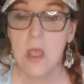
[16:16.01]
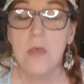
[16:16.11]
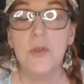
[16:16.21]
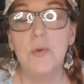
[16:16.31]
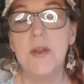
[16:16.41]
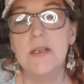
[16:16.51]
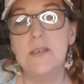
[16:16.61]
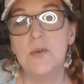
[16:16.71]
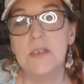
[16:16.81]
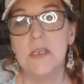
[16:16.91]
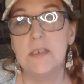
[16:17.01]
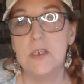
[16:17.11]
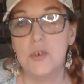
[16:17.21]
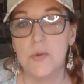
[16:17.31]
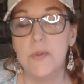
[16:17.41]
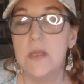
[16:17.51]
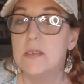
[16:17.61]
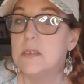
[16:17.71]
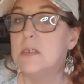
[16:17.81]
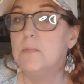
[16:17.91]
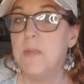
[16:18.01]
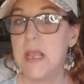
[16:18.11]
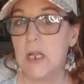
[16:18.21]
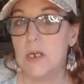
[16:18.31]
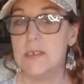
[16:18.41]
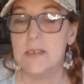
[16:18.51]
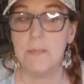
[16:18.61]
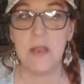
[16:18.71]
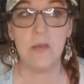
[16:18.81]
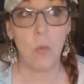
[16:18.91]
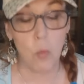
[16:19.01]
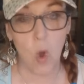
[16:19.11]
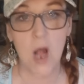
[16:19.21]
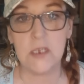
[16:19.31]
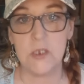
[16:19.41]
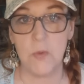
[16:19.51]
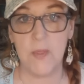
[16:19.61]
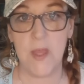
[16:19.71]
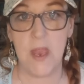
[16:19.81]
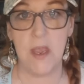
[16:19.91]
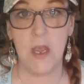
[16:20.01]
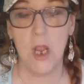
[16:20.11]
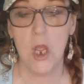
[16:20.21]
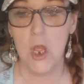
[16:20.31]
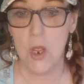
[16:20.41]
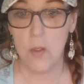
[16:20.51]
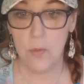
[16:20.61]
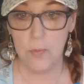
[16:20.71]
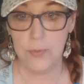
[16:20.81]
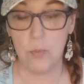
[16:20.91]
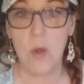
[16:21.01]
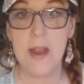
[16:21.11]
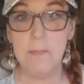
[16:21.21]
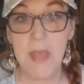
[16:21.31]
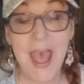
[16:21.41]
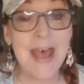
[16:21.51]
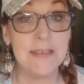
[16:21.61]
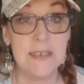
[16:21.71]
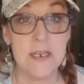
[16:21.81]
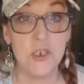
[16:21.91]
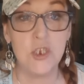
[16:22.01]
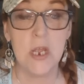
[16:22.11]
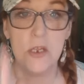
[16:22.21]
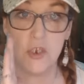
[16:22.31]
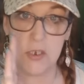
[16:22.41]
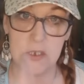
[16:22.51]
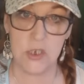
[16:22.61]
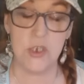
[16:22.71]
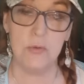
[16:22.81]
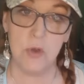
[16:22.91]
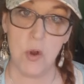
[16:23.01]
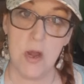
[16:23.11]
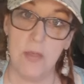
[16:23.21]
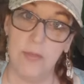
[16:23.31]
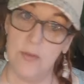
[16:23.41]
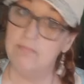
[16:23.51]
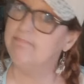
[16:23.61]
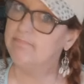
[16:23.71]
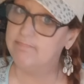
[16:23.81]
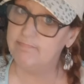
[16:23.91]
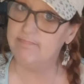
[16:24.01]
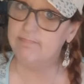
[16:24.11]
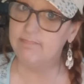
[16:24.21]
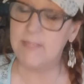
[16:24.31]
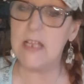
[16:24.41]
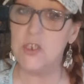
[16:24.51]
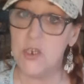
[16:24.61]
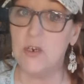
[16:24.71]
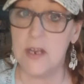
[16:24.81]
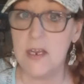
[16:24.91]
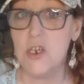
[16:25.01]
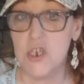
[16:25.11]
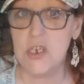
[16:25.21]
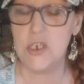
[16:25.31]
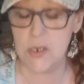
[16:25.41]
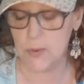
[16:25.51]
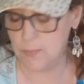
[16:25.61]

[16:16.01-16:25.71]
The Queen of Swords is a truth speaker, somebody that walks within the right passage. She's due north. That's your energy too.